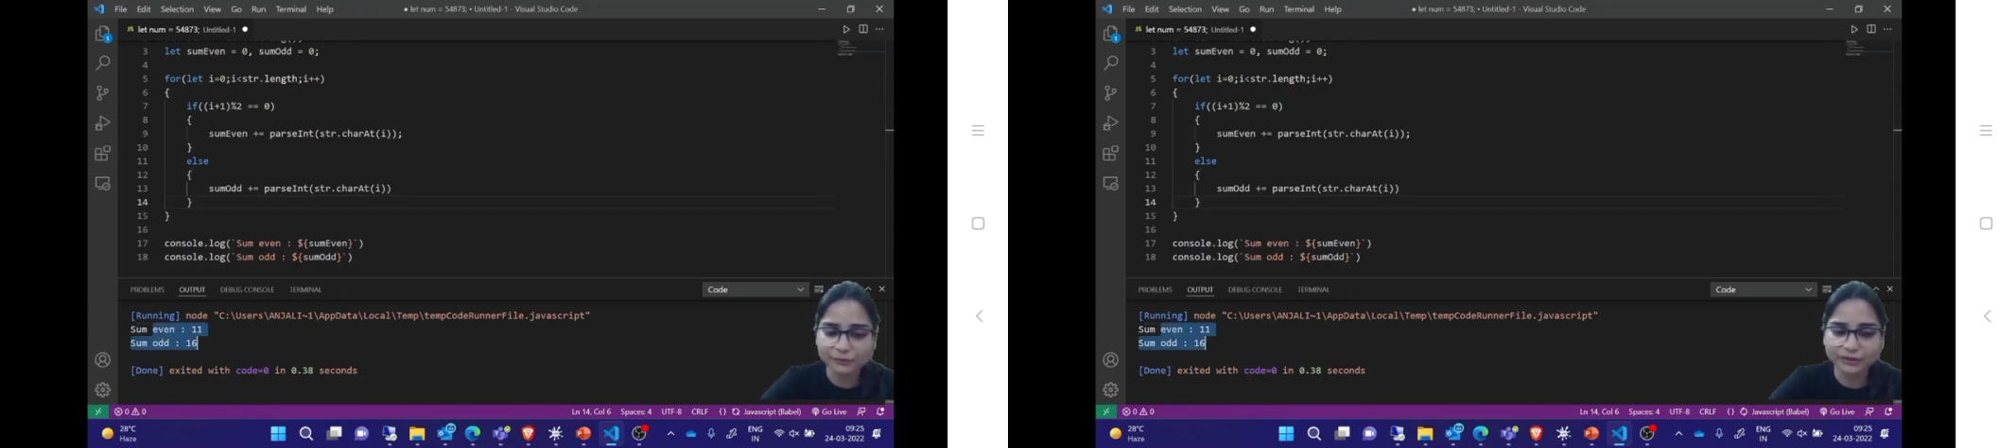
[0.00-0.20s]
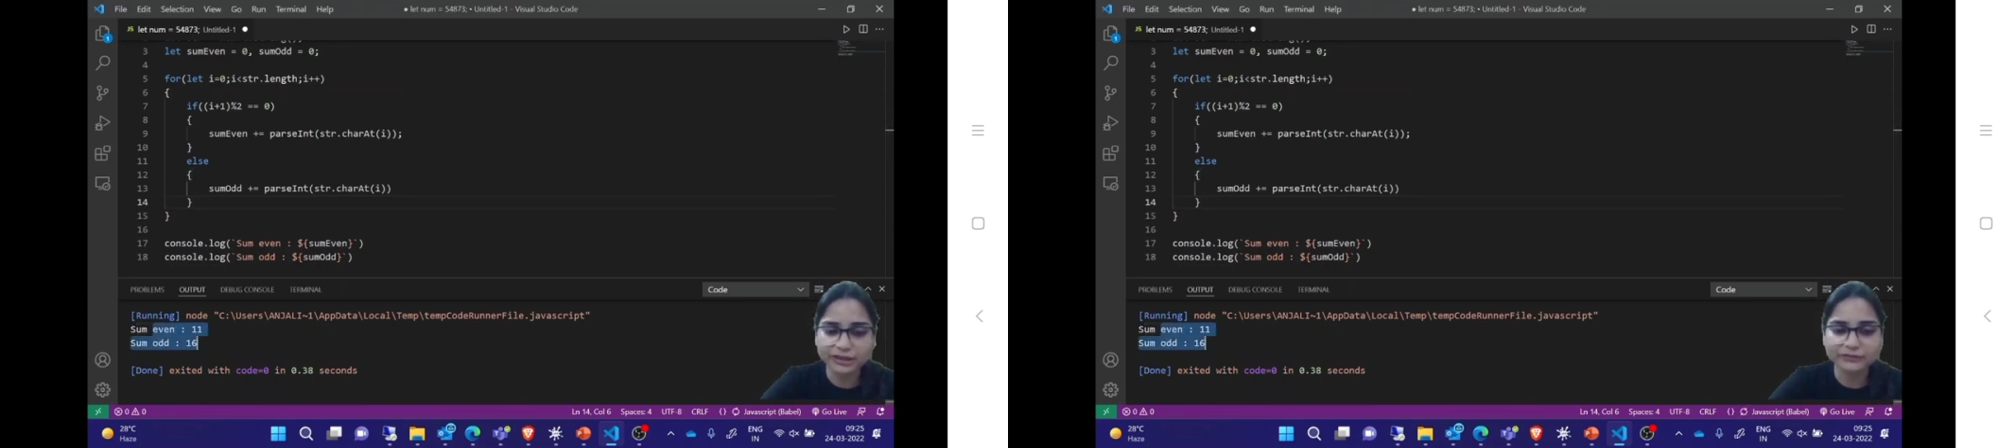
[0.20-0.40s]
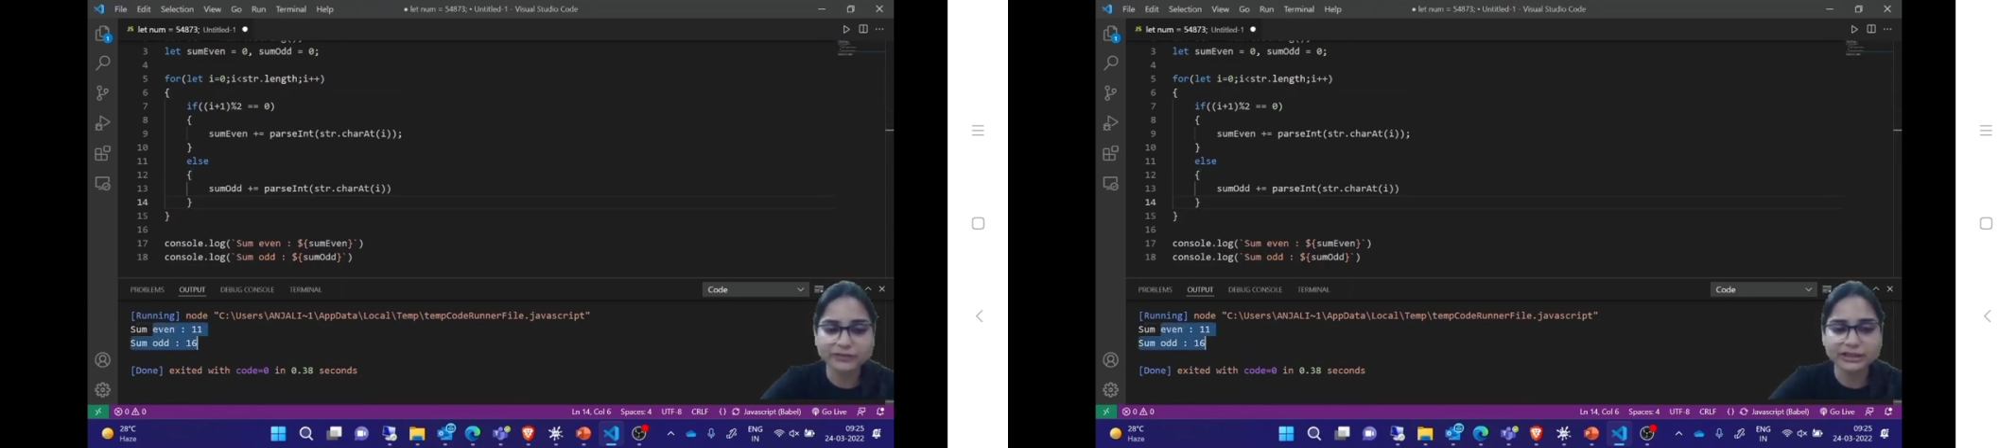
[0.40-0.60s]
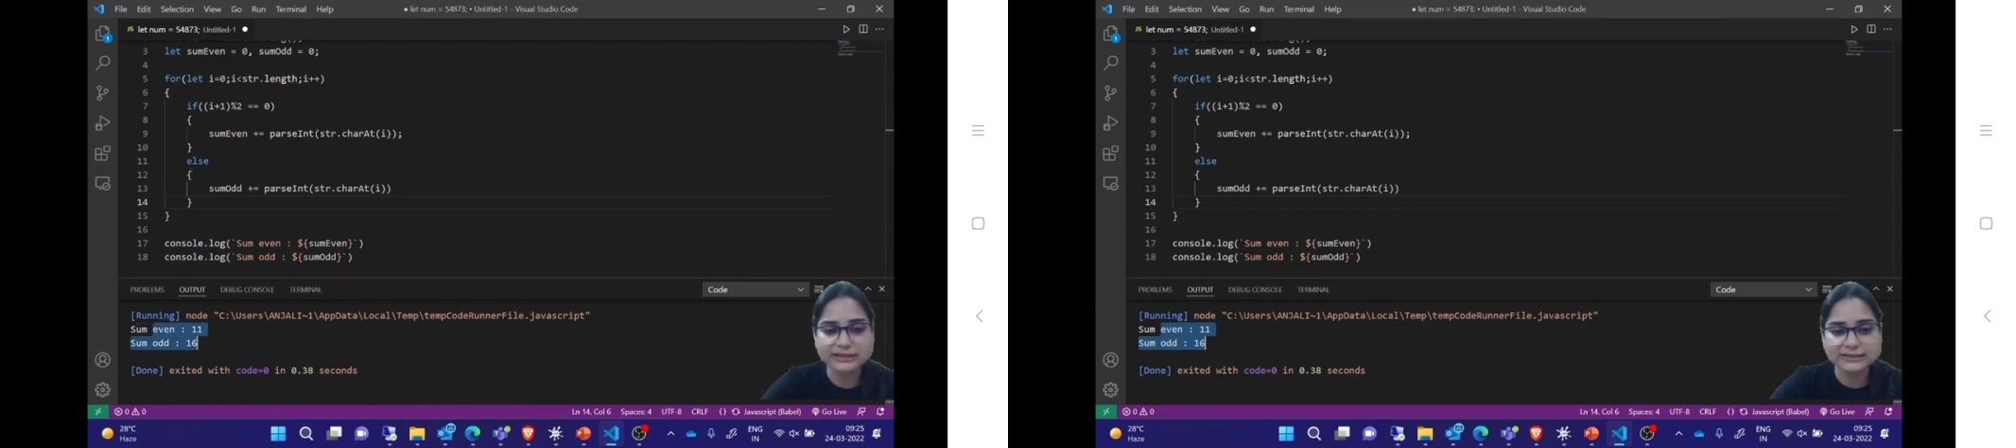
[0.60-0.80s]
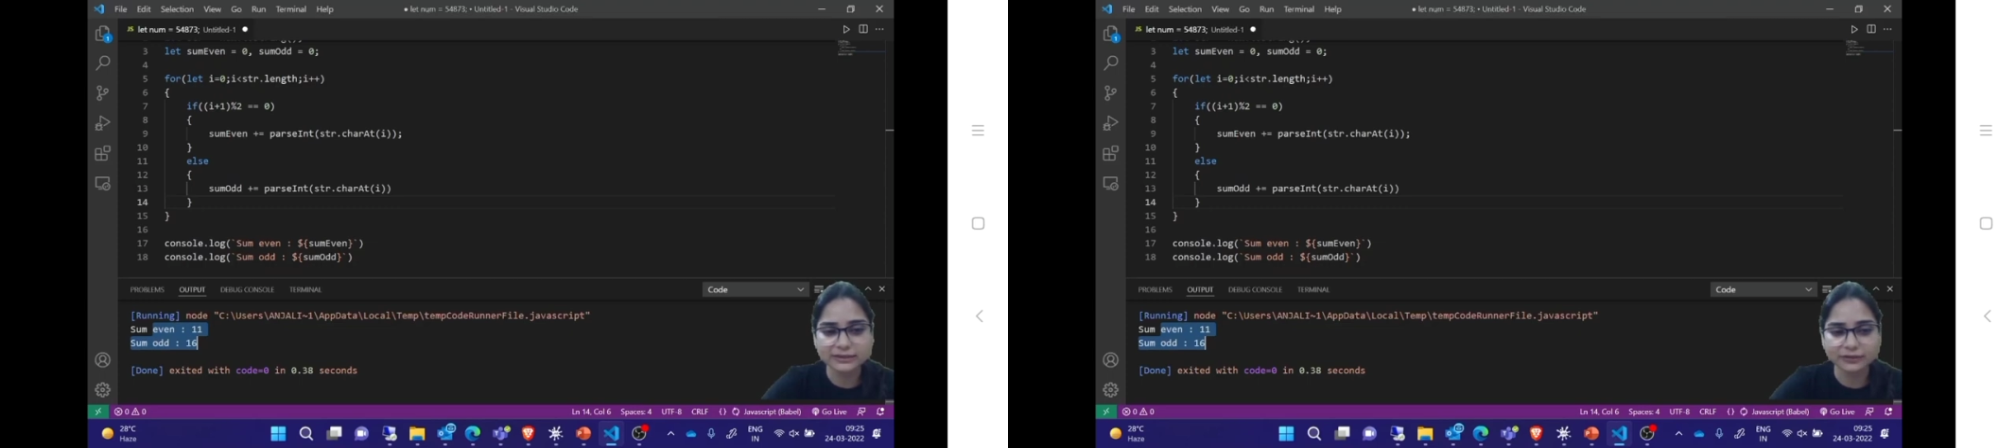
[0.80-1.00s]
For even
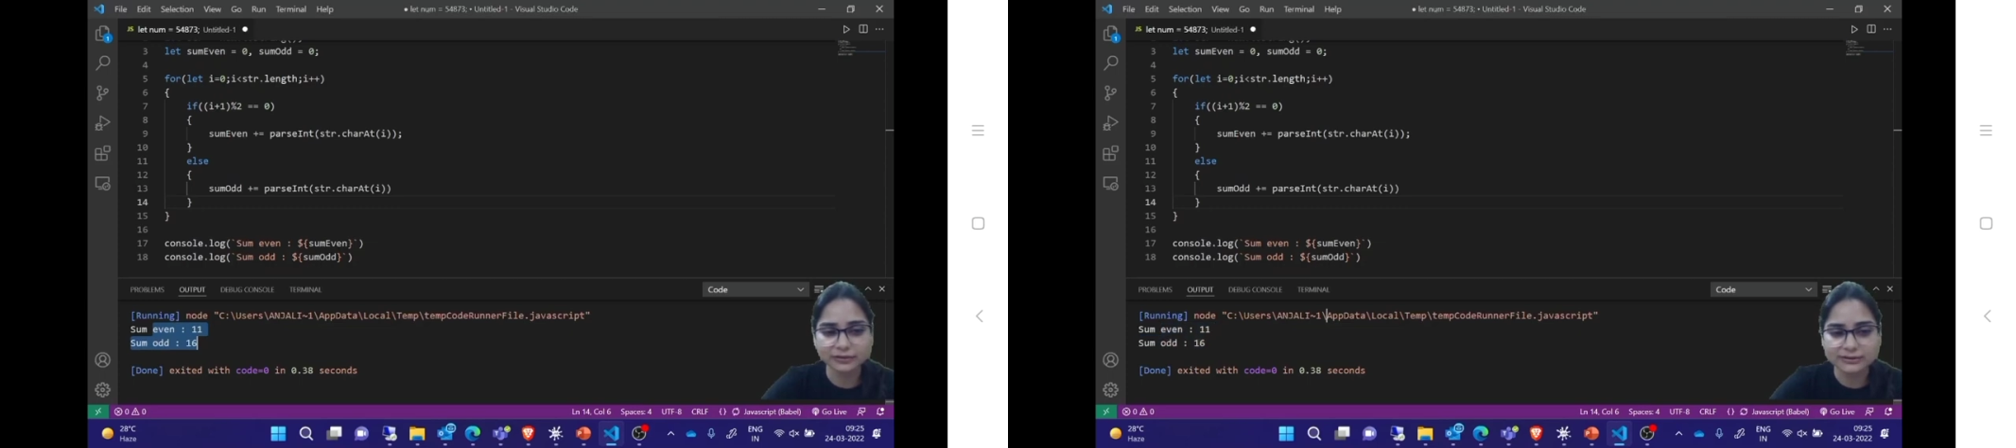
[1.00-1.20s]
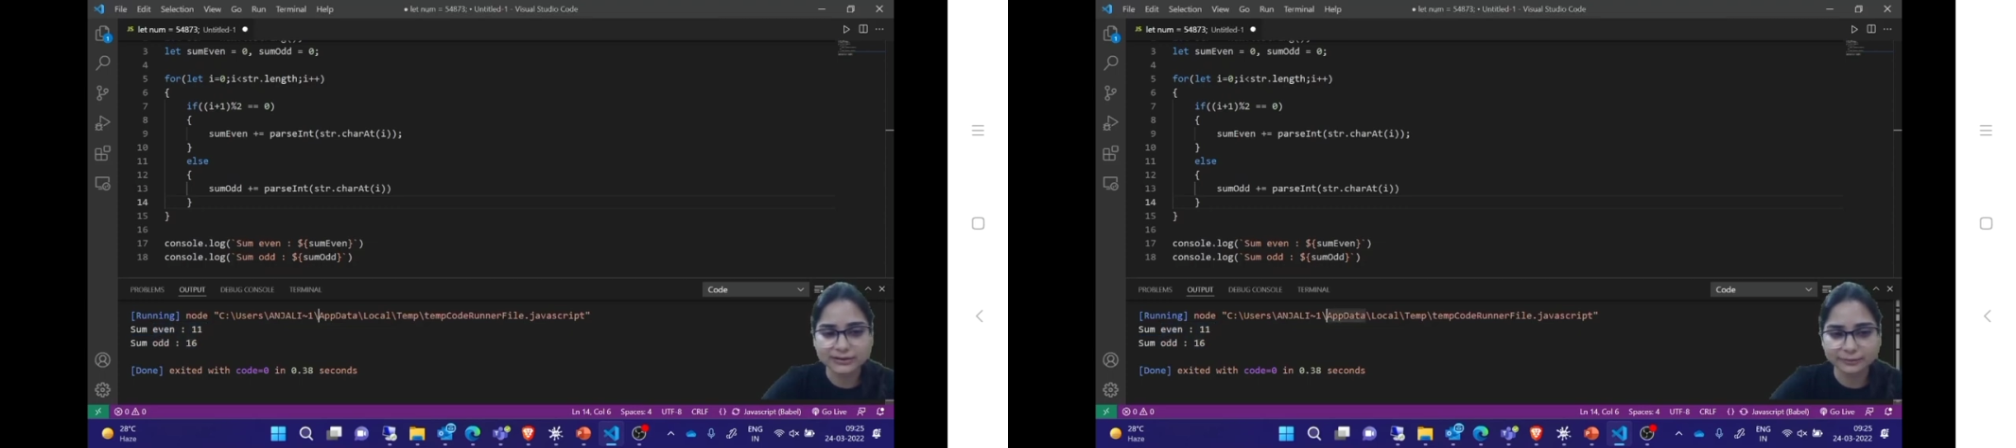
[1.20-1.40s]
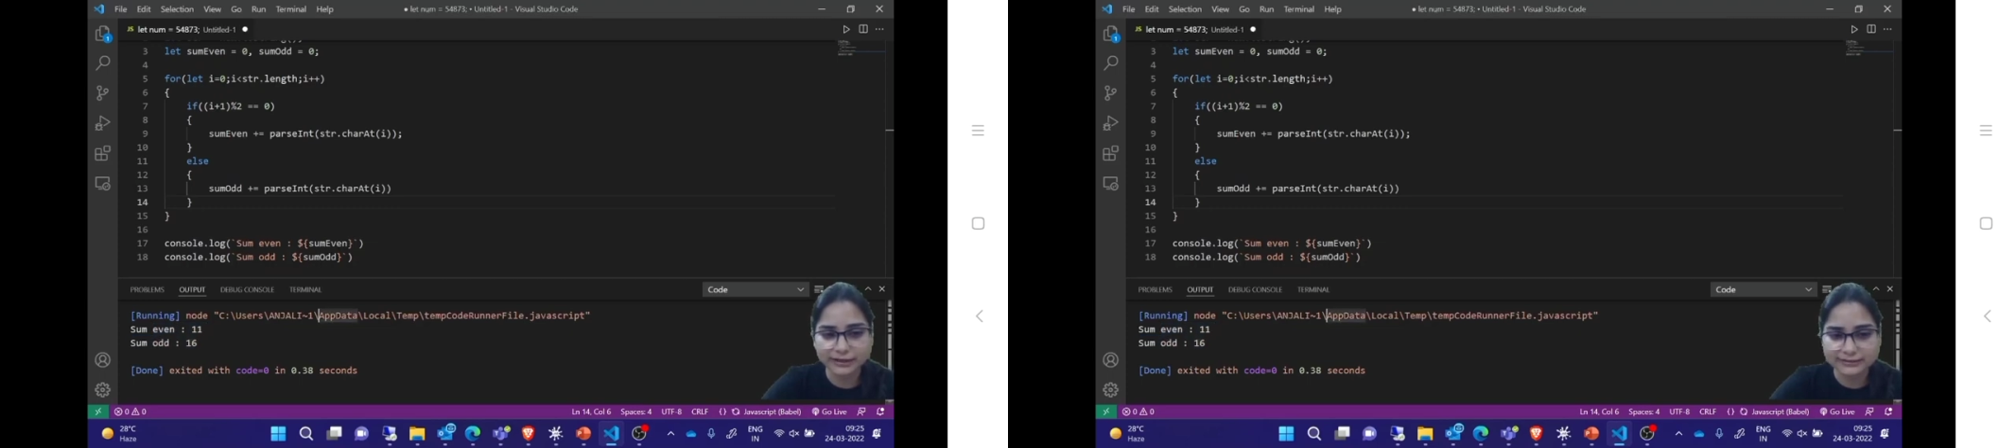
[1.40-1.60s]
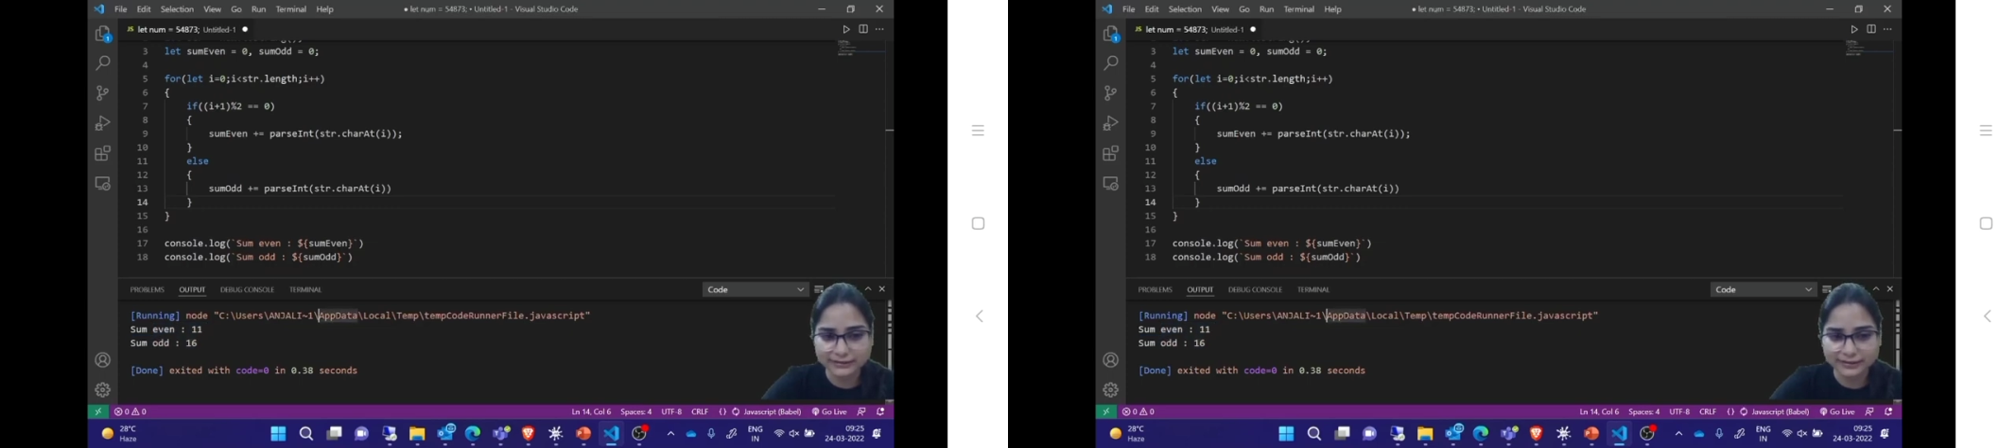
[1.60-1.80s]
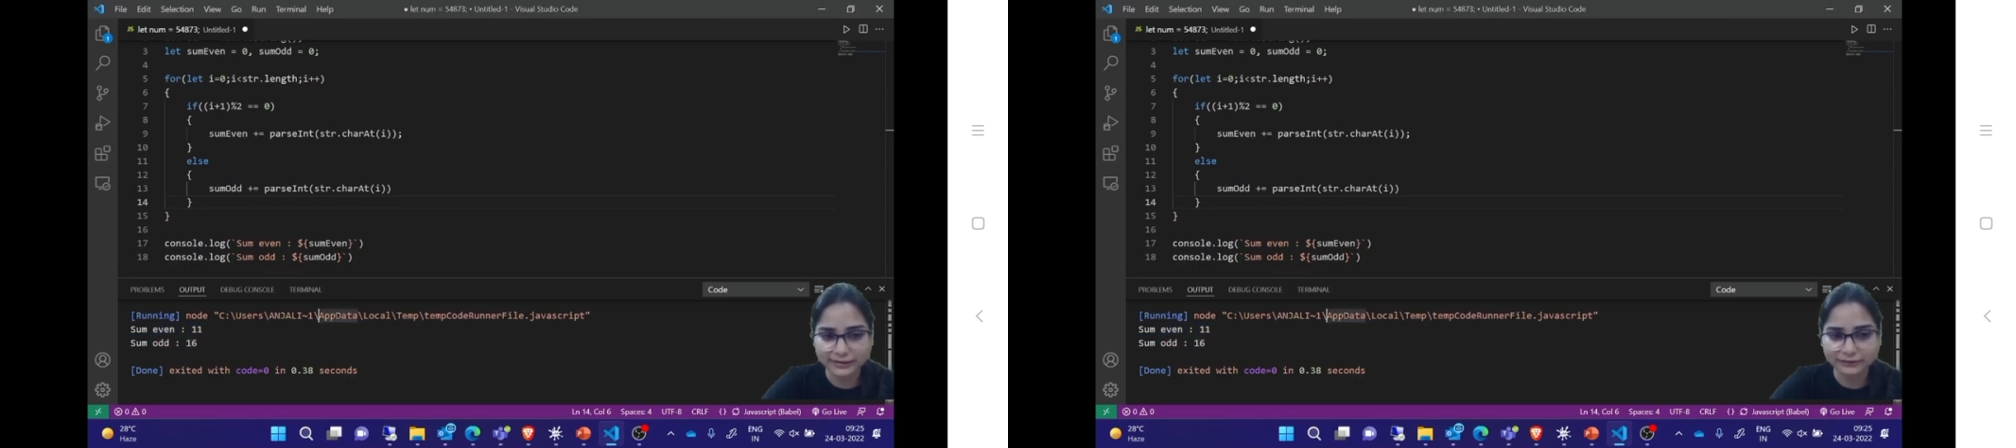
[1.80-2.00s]
it is giving sum as
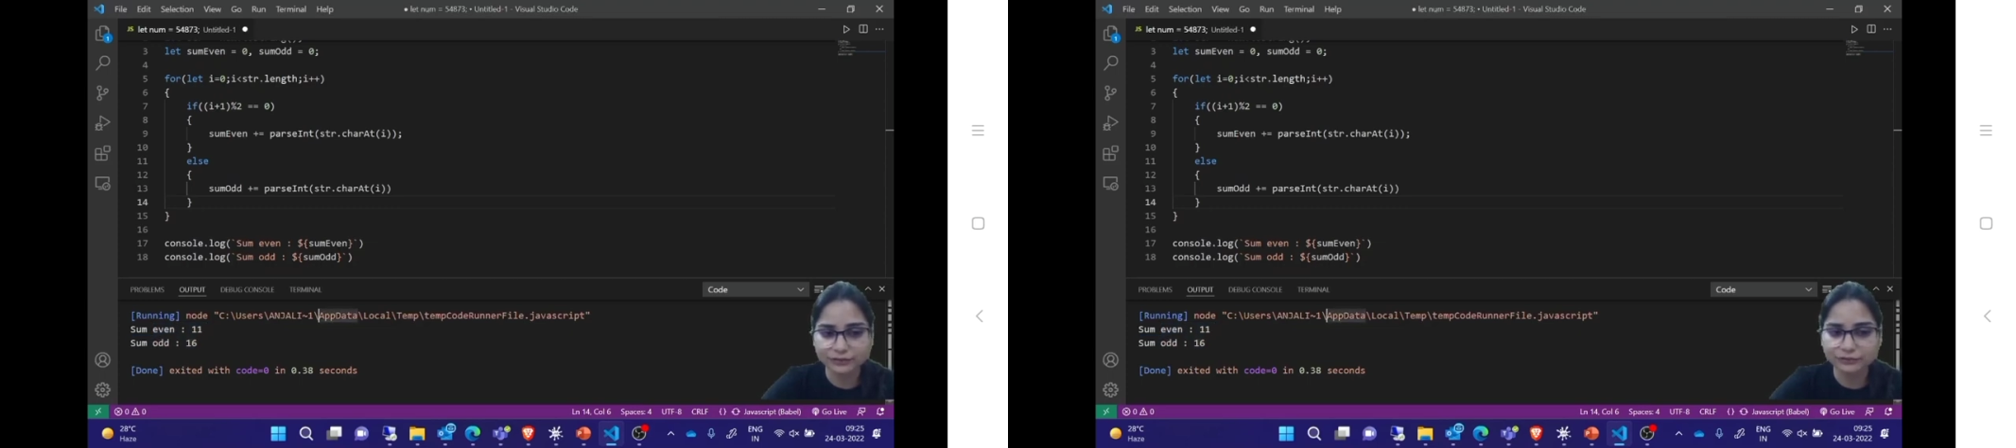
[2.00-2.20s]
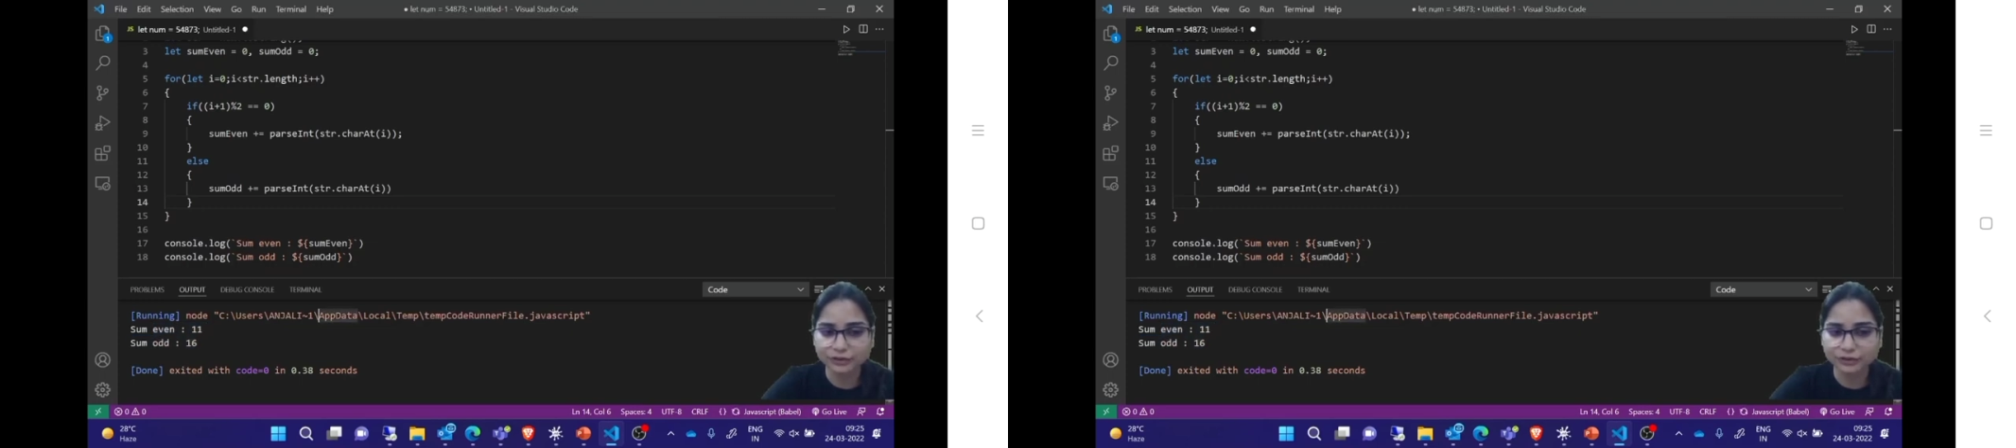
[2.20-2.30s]
11,